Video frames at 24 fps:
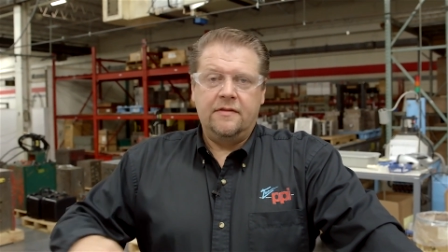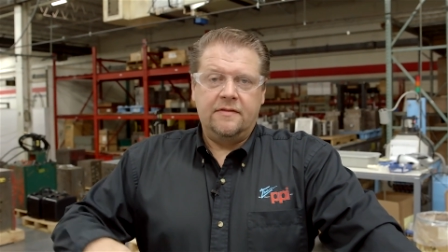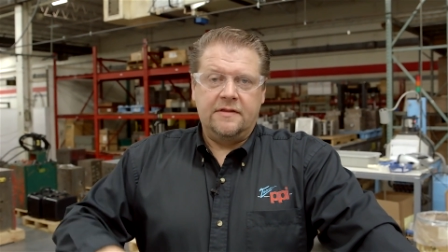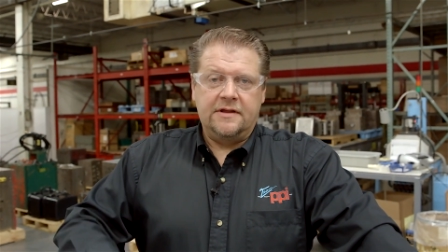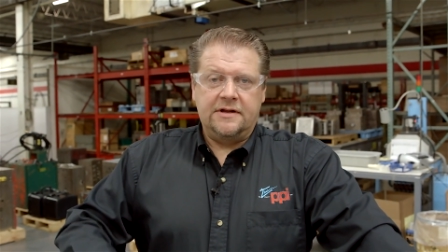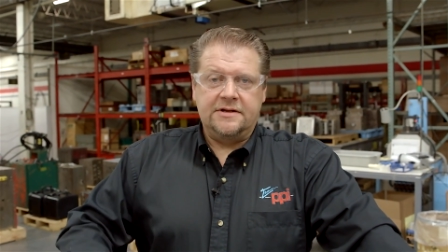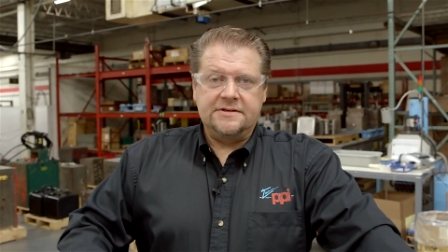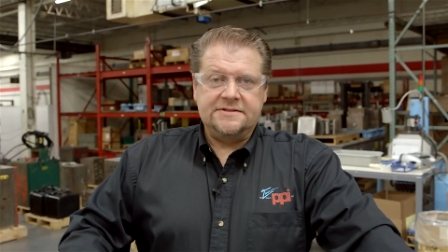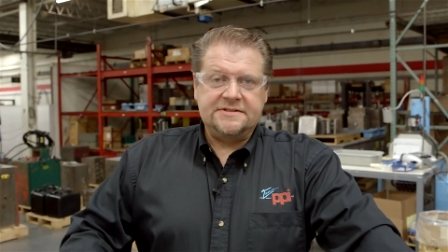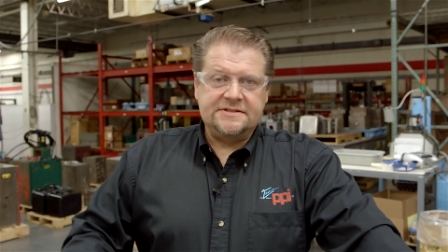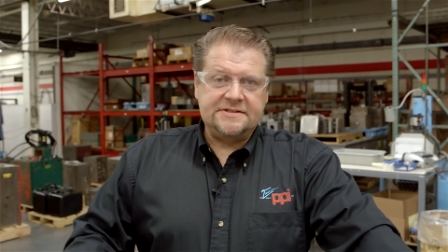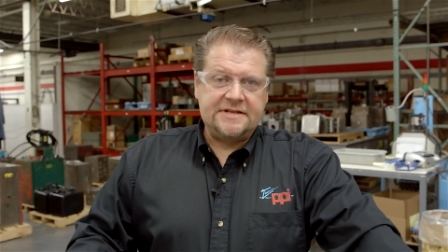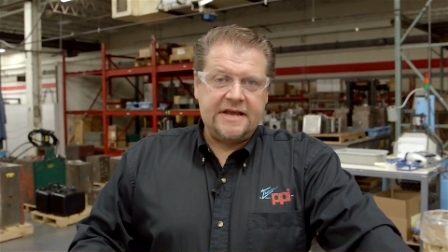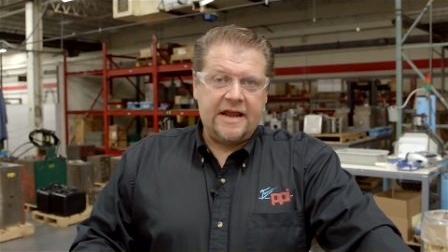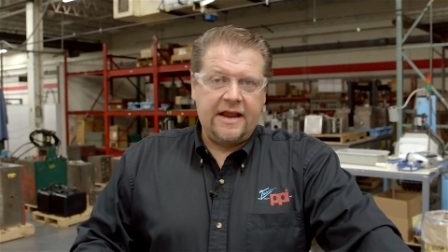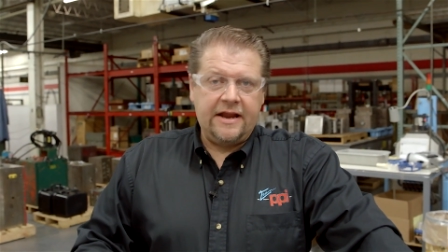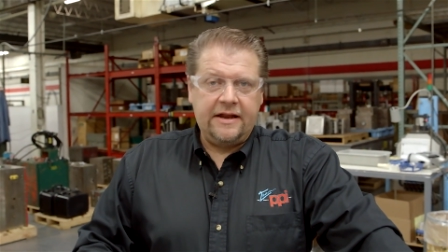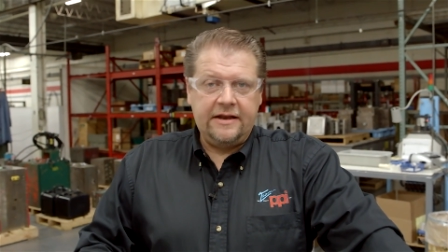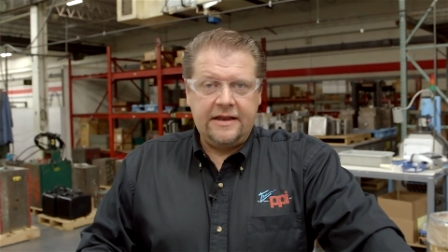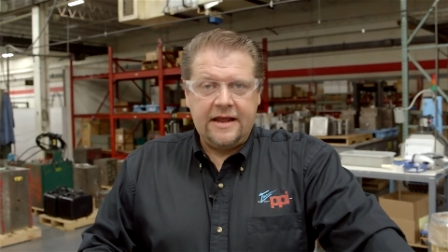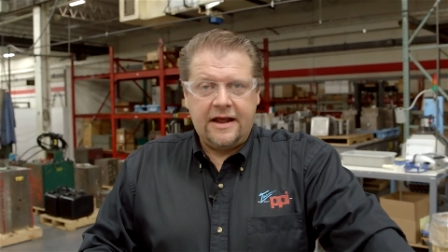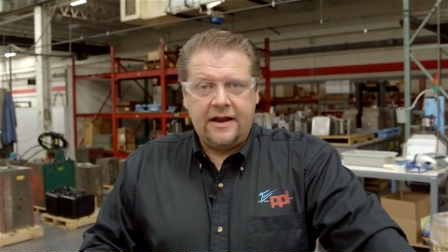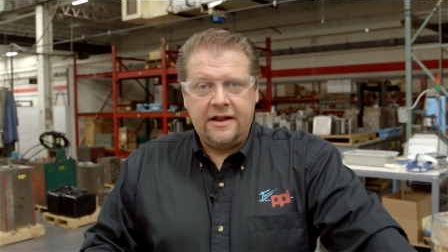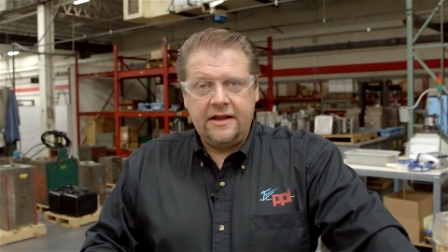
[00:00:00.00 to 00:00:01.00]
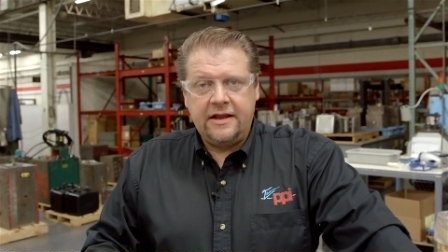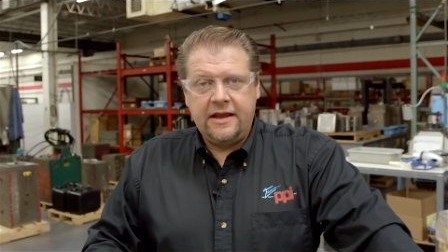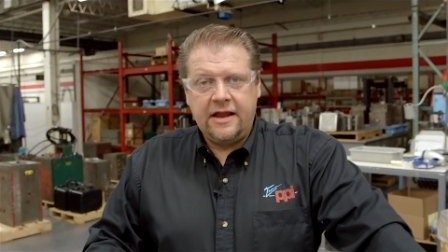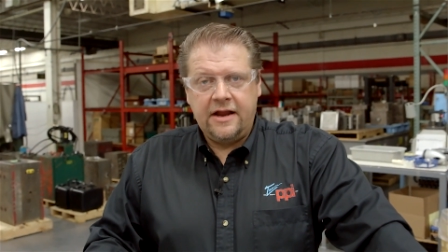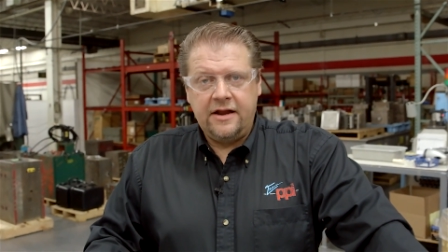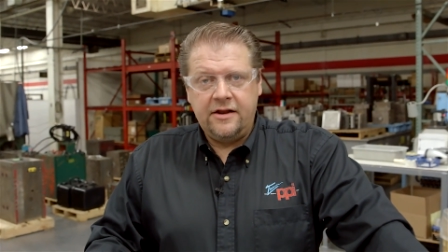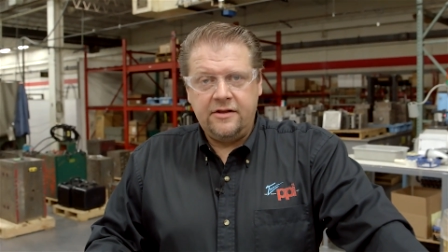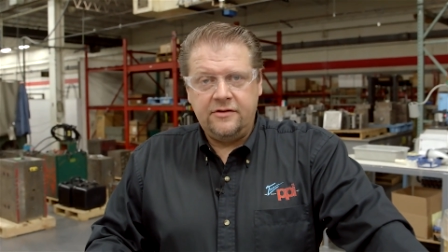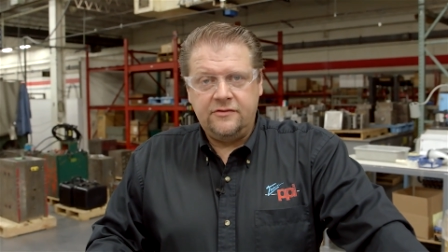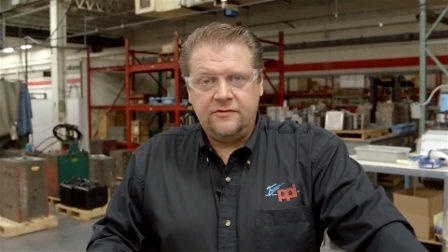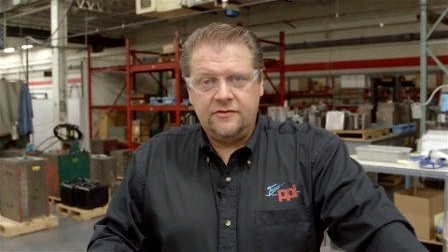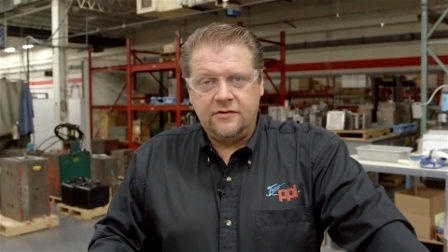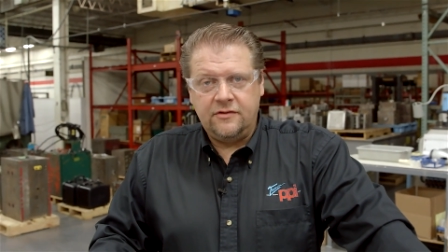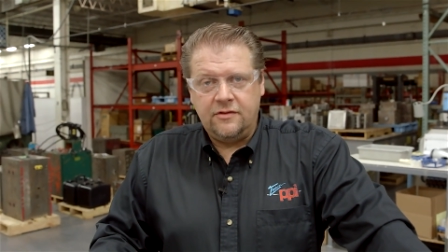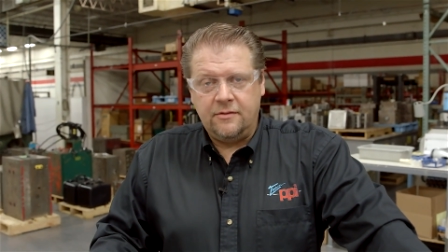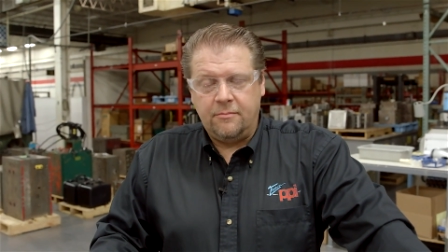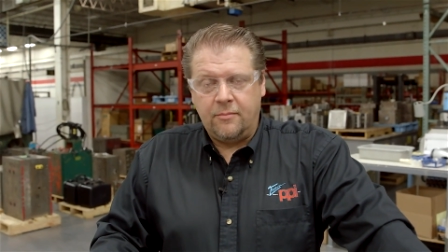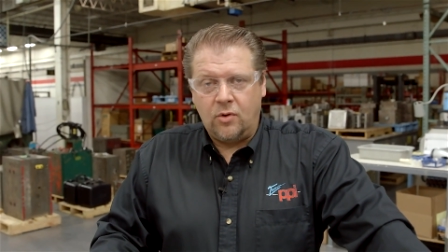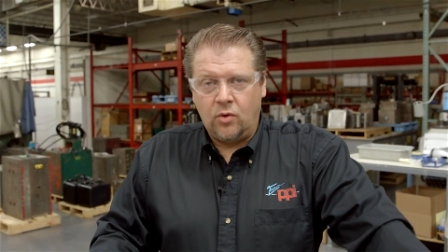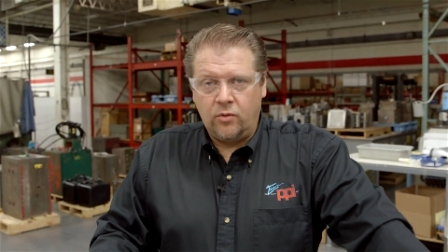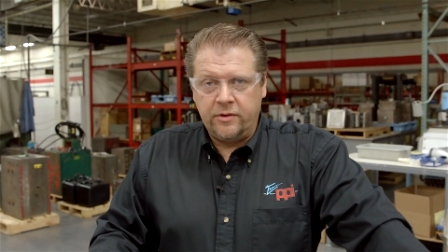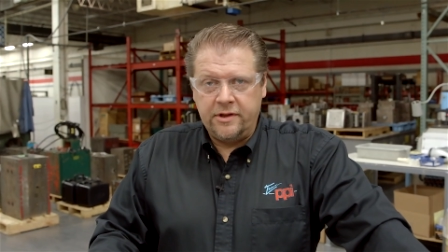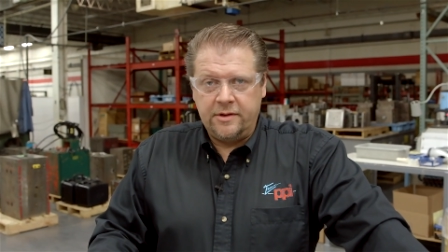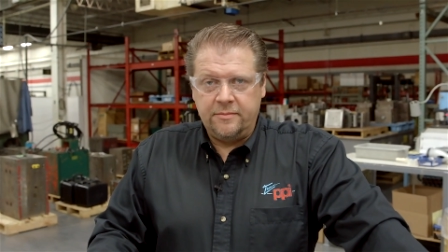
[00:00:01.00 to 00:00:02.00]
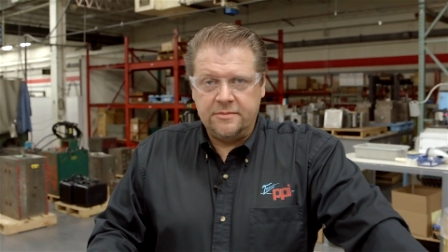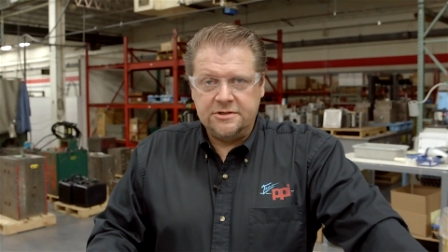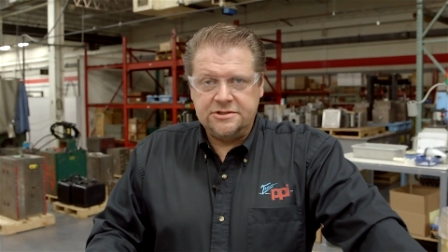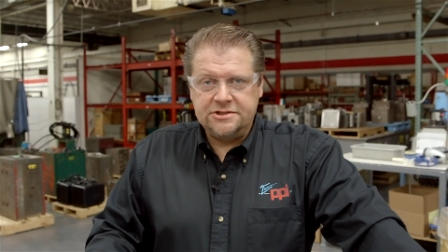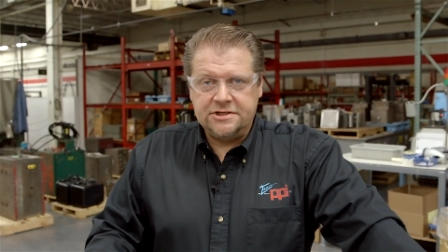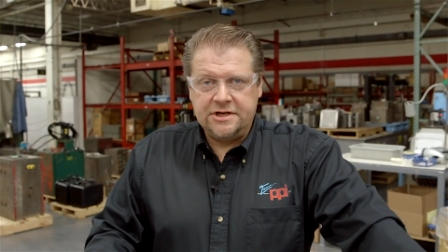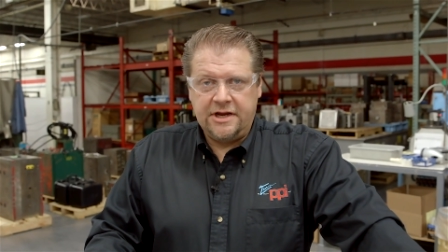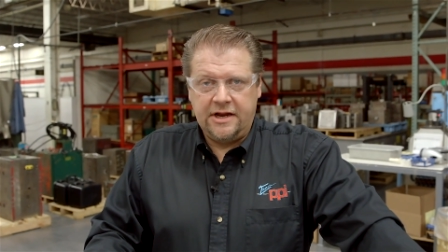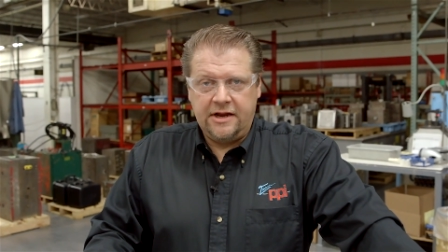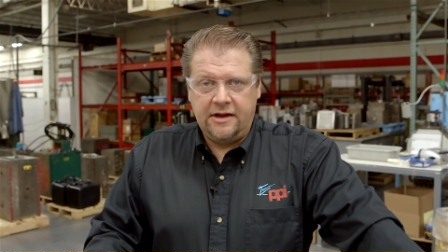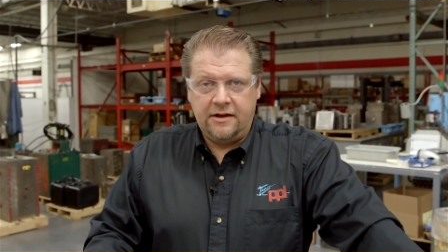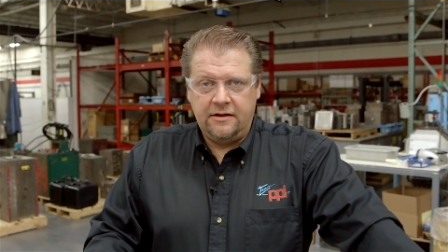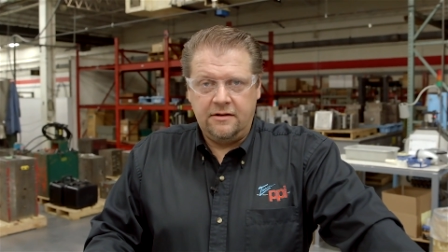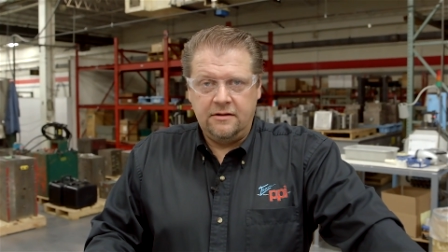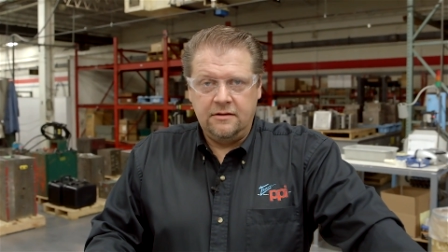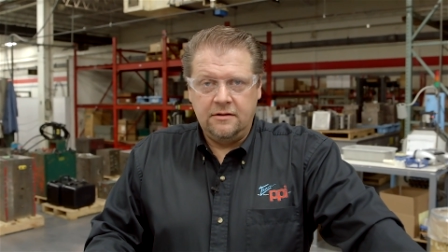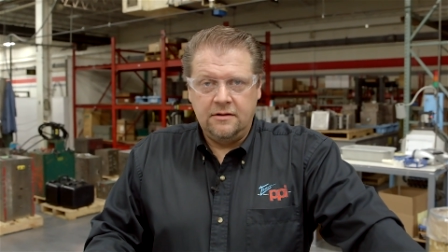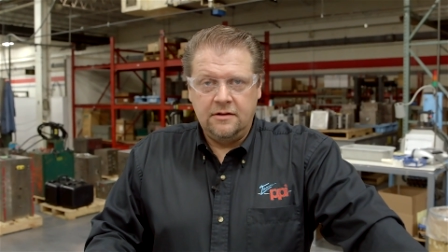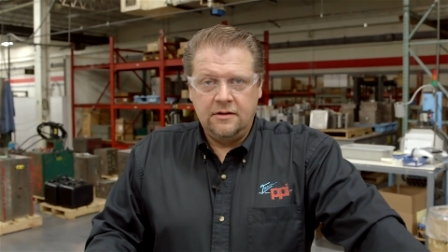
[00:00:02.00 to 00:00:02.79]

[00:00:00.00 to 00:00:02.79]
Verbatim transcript: that is staying dedicated to the molding machine